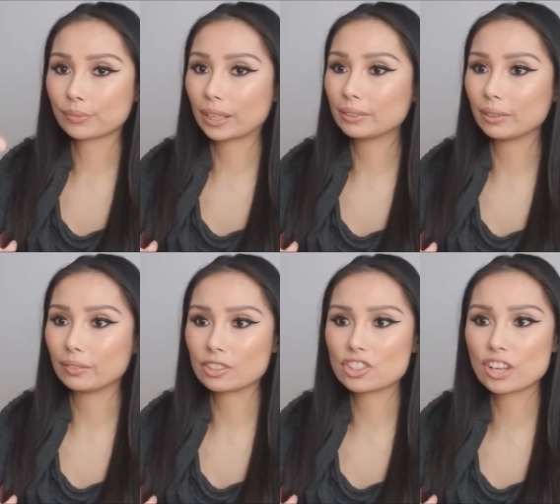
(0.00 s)
I don't know,
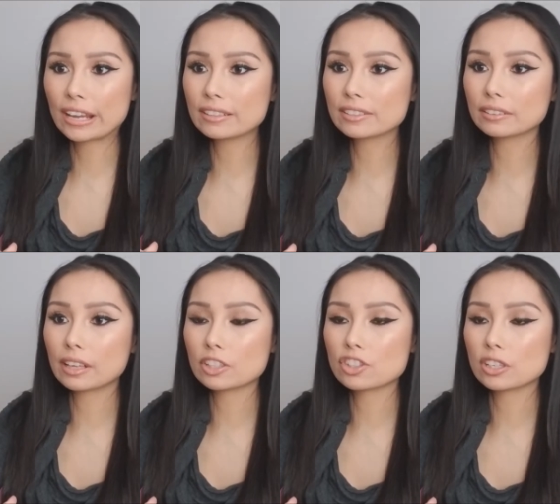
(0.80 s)
the shade
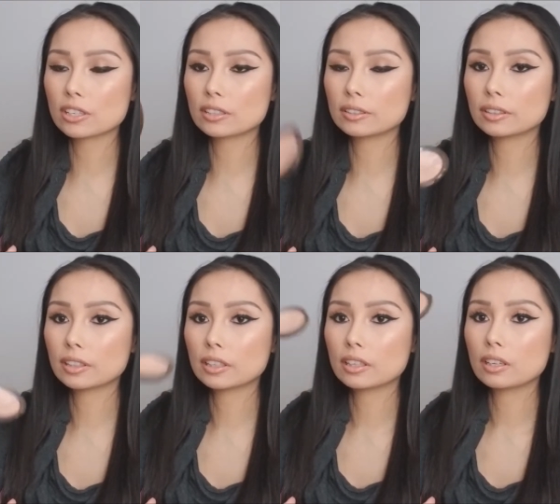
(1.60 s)
selection.
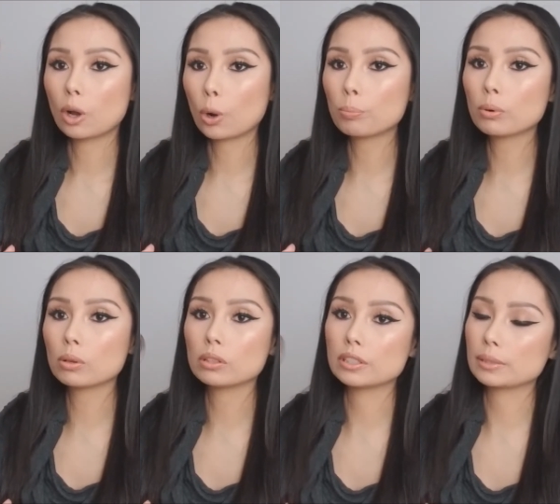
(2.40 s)

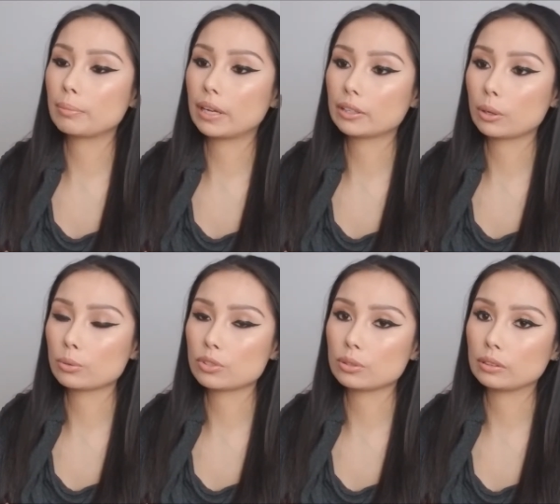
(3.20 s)
Opal is my
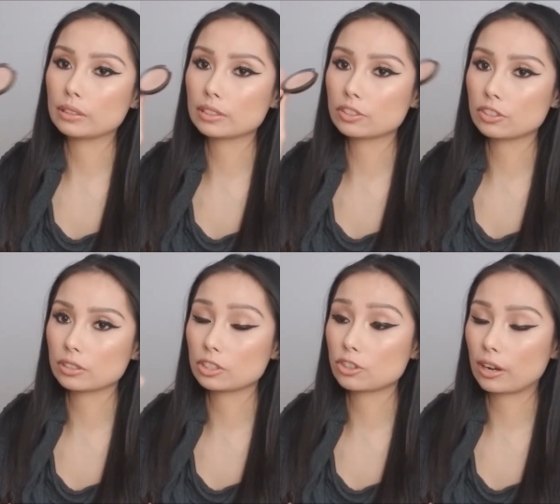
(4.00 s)
go-to, and this is just
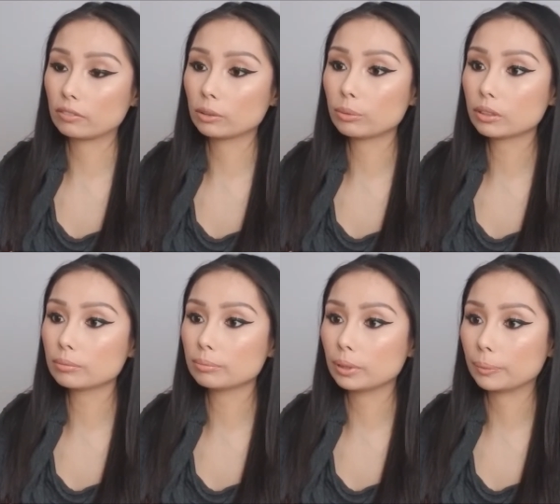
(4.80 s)
the travel
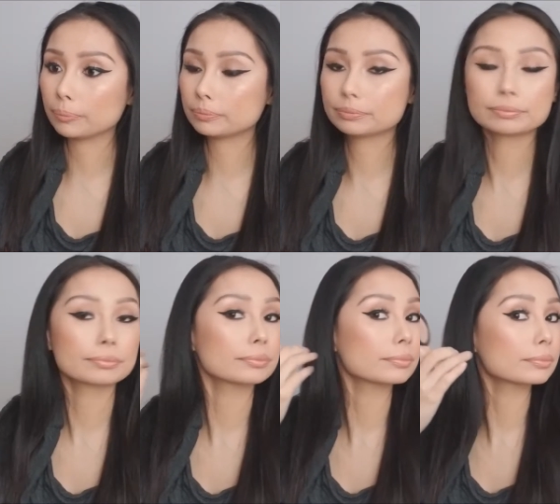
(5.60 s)
one, but
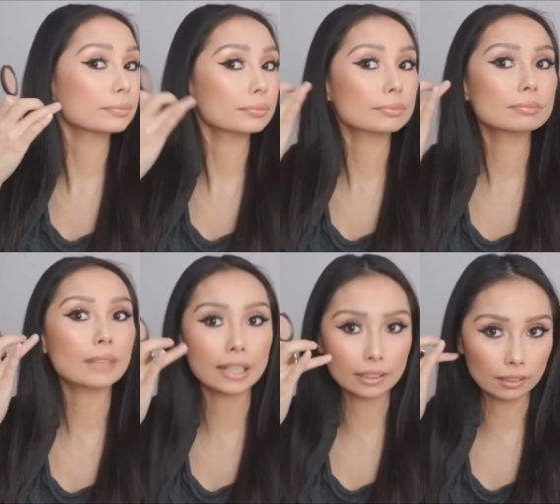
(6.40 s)

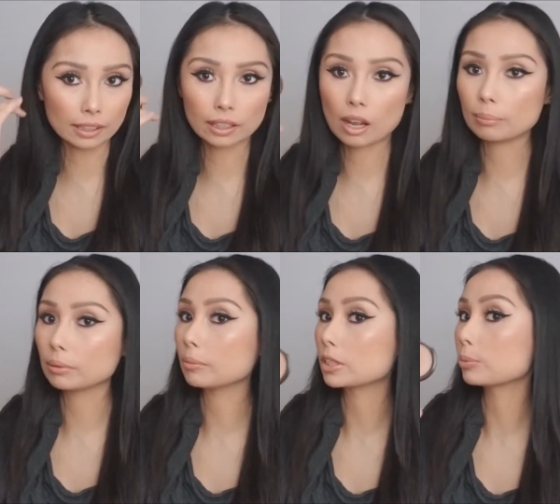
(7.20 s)
I get a lot of
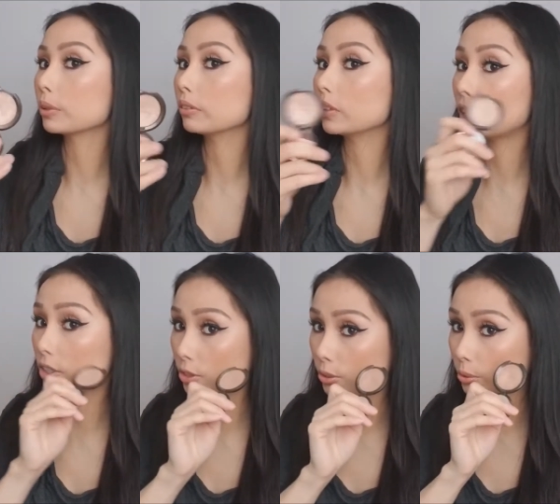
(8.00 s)
compliments whenever I
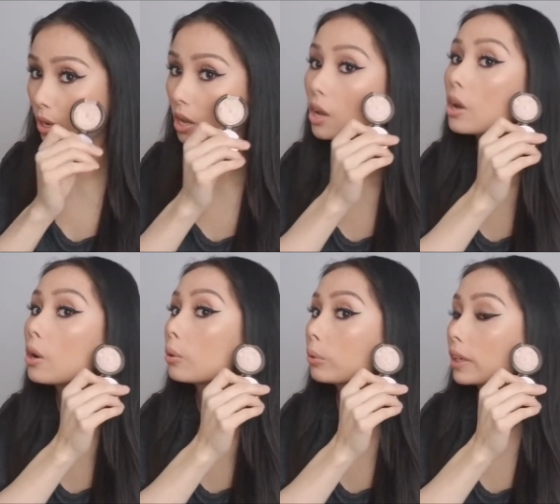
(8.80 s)
do
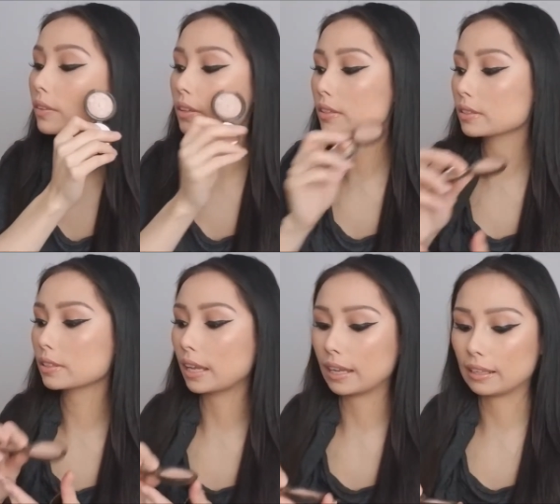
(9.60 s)
wear this,
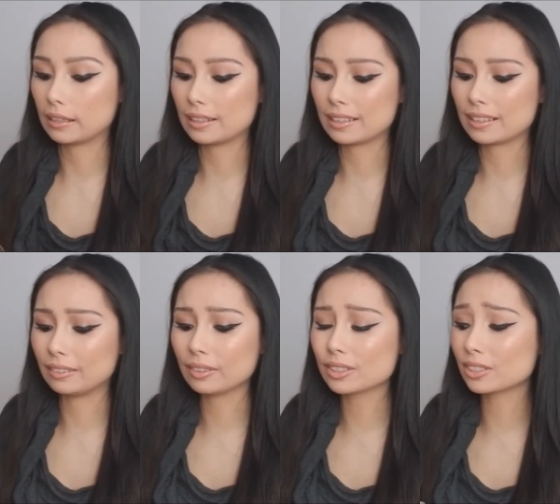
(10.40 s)
and it
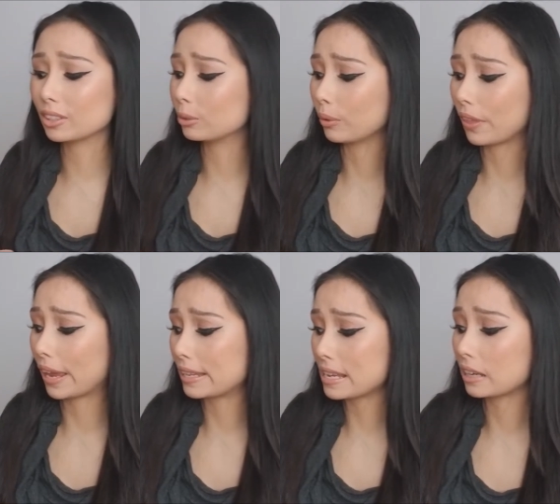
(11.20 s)
looks good with
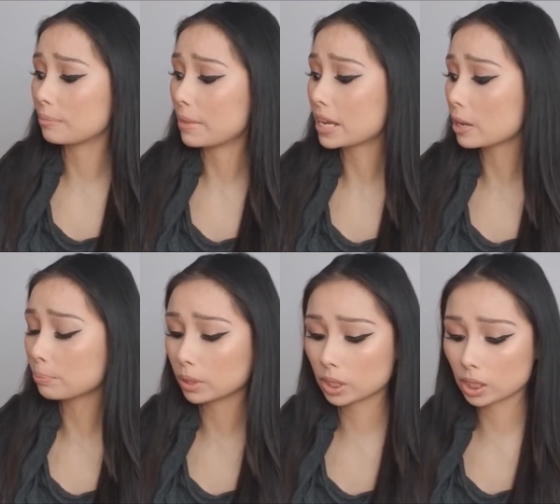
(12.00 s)
any kind of makeup
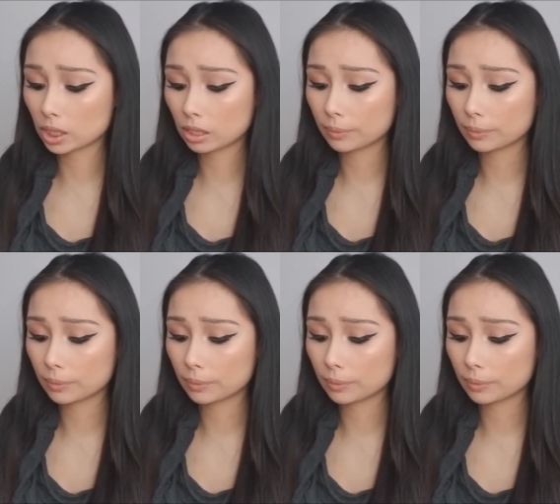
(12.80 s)
look.